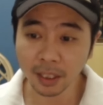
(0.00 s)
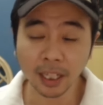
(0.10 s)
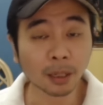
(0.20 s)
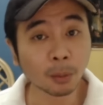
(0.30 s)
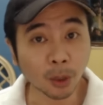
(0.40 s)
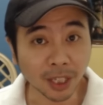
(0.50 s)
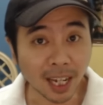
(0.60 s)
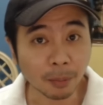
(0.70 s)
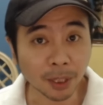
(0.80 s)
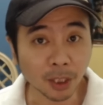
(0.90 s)
and more
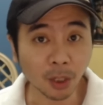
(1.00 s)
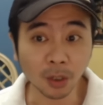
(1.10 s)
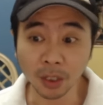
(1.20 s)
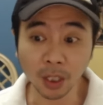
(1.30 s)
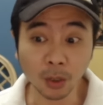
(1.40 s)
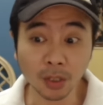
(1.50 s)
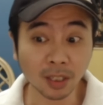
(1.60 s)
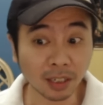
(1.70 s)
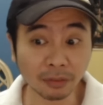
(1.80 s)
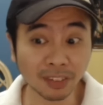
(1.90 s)
damage on
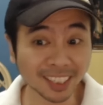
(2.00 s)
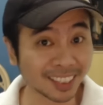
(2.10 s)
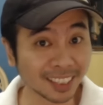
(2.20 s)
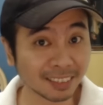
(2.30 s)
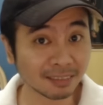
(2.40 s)
those afflicted,